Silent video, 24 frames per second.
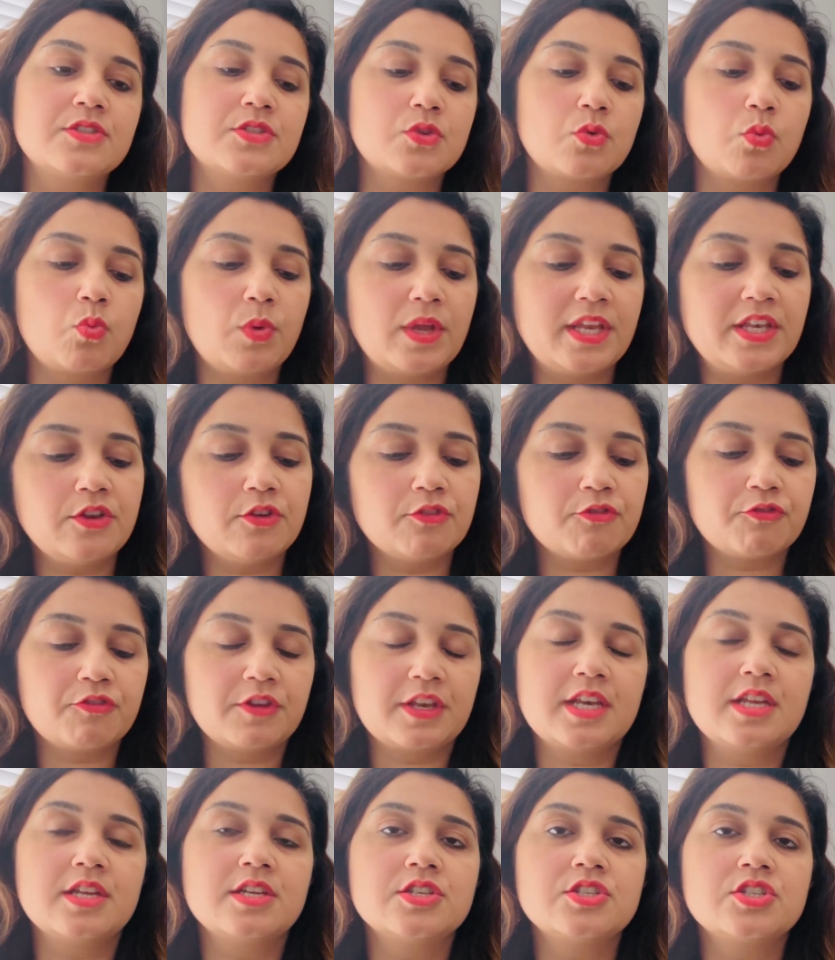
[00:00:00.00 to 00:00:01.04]
So when you
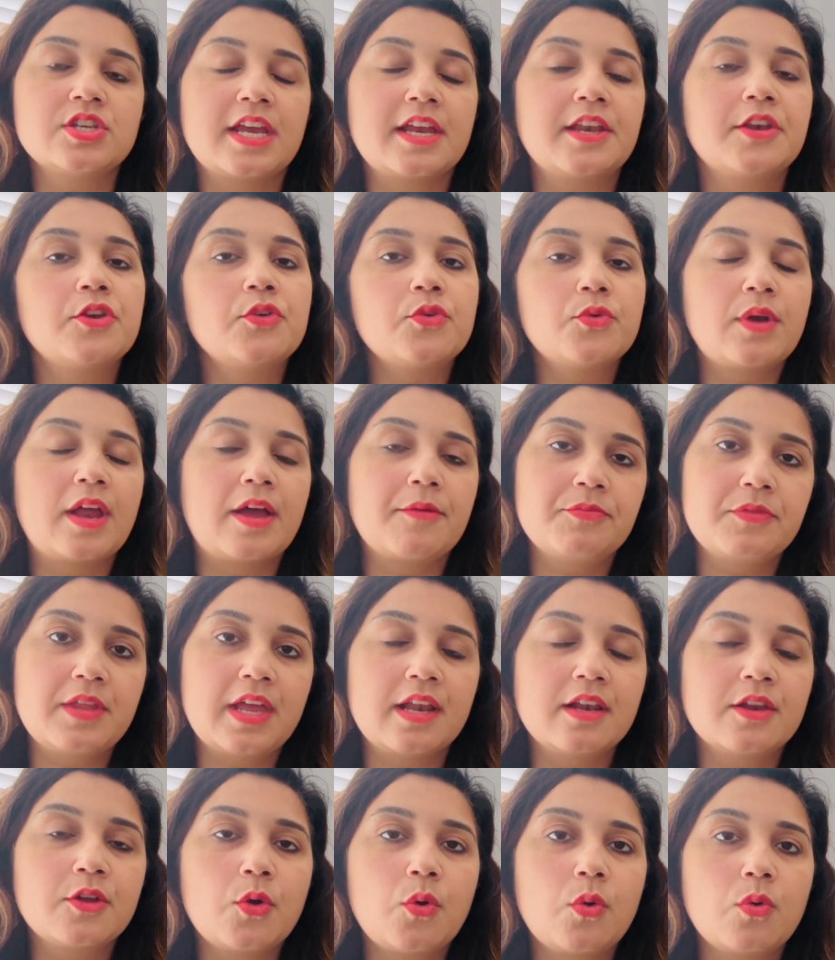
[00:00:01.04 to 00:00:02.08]
finish Andrew
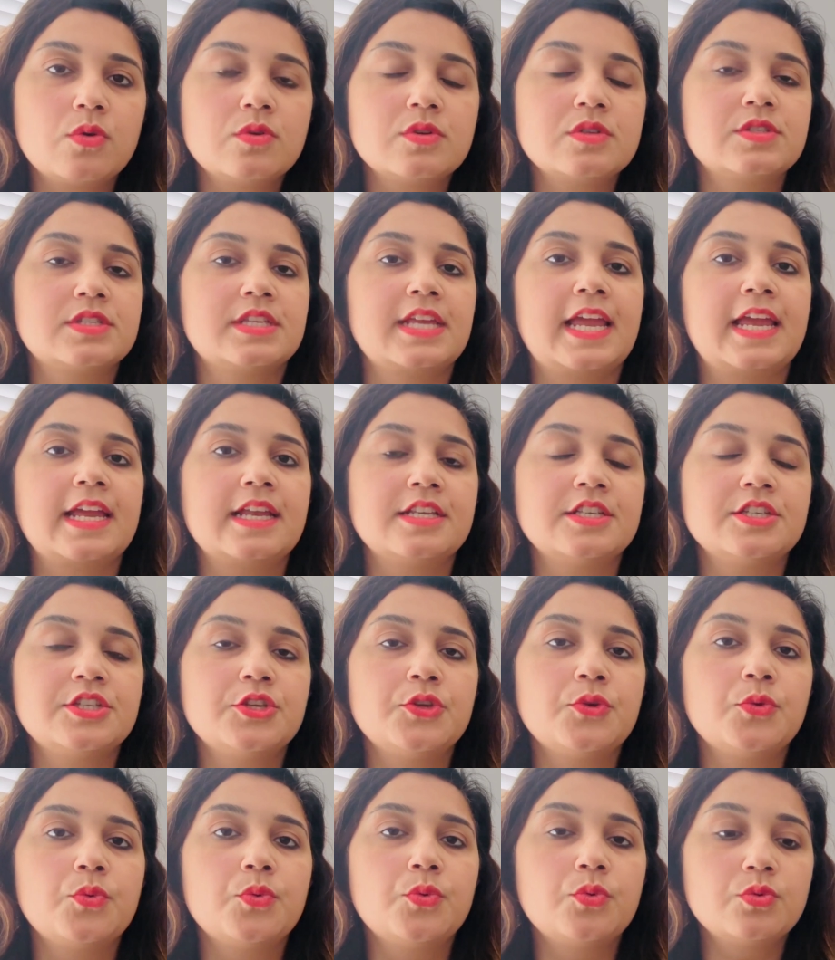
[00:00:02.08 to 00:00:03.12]
Ramdayal course and
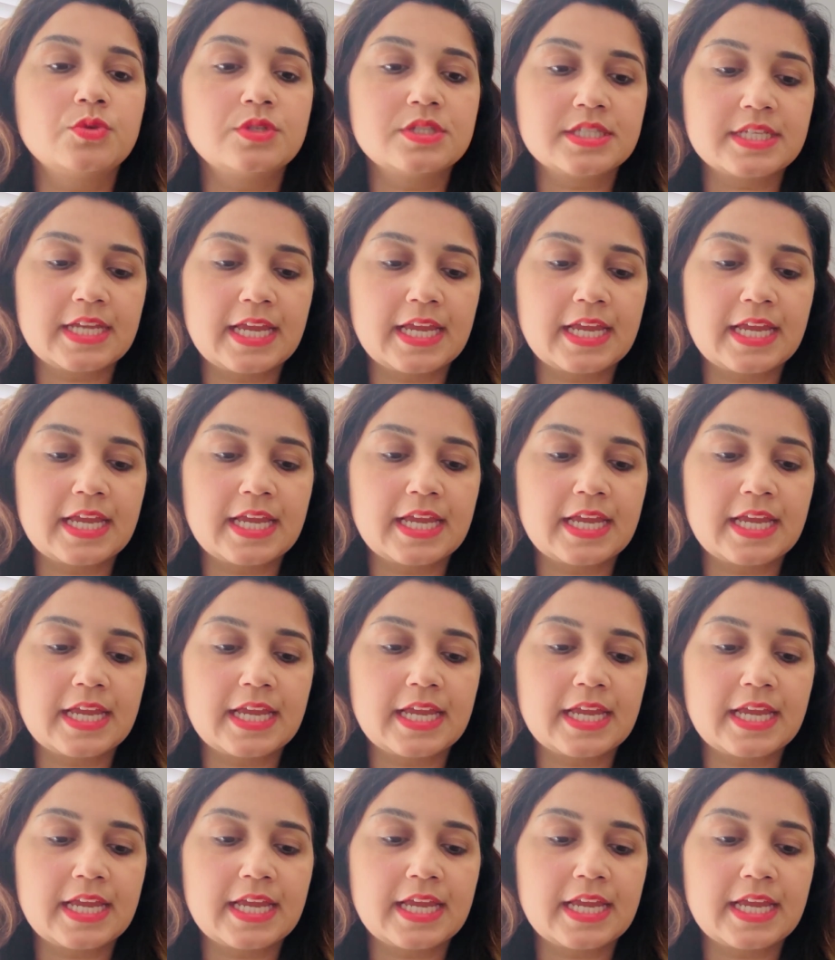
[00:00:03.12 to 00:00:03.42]
you